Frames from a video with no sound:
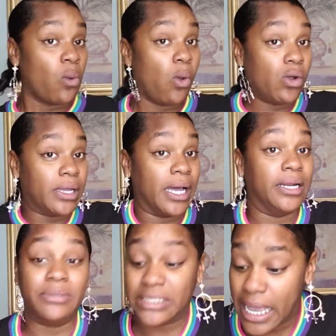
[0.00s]
Woo, yeah,
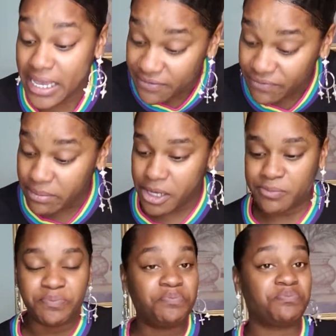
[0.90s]
that was not it for
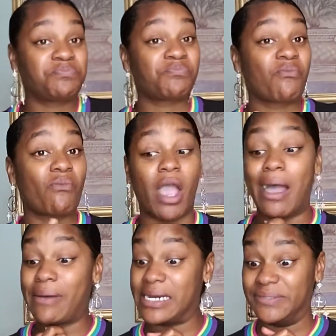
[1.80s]
me.
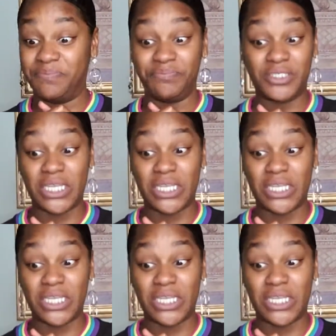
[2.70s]
All right,